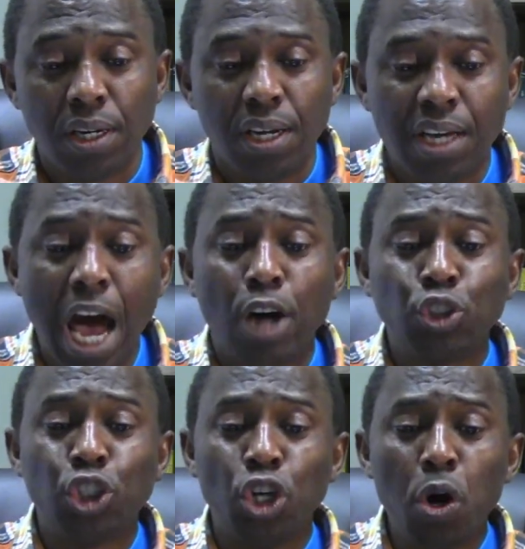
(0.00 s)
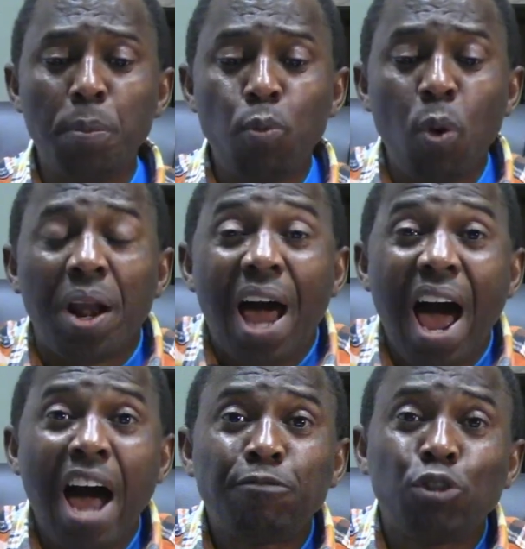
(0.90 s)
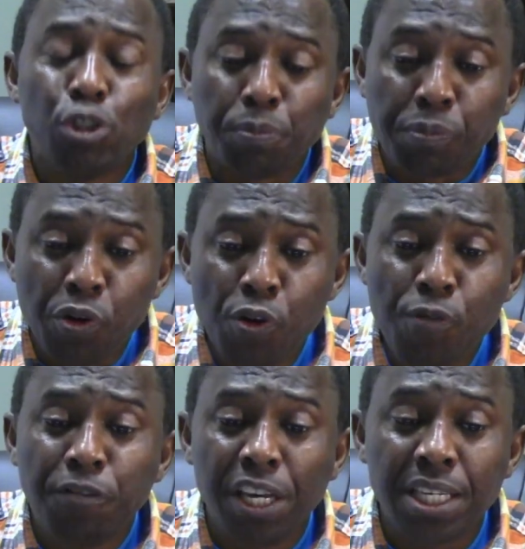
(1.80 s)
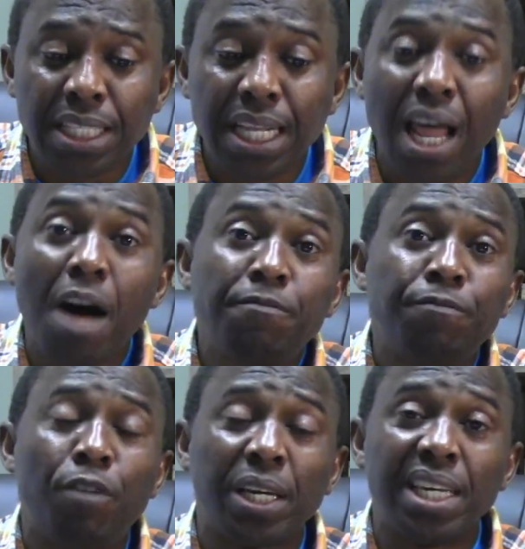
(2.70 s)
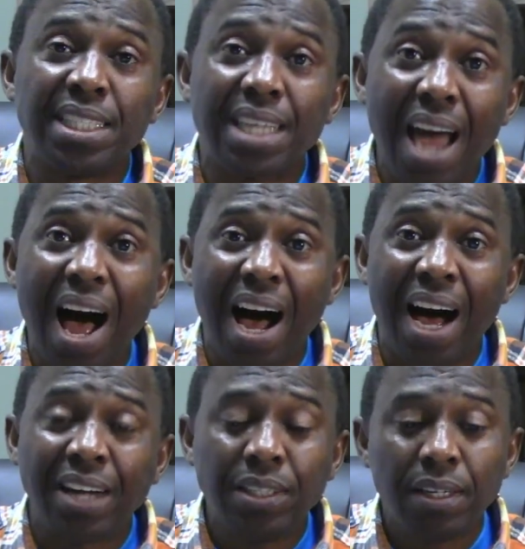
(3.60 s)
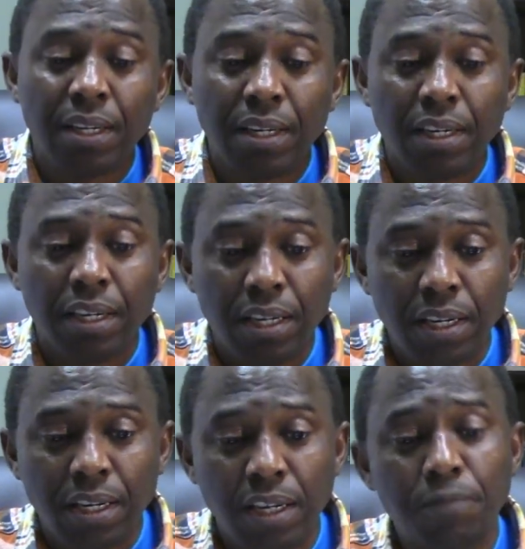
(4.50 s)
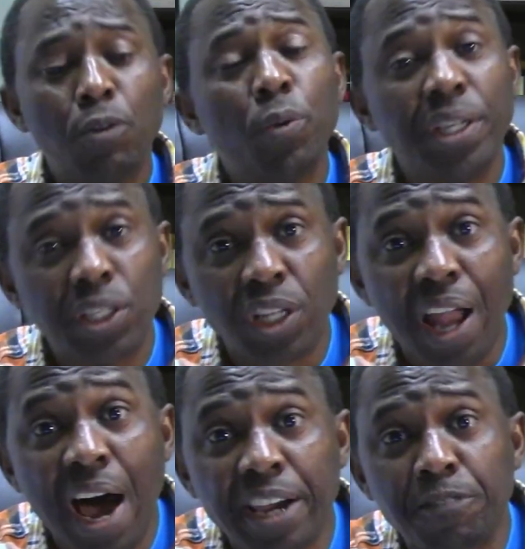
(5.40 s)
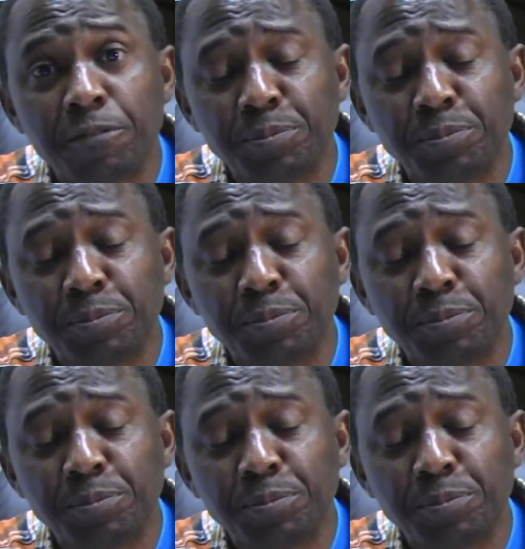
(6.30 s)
Now, Job will have to prove his love for his God even with his life.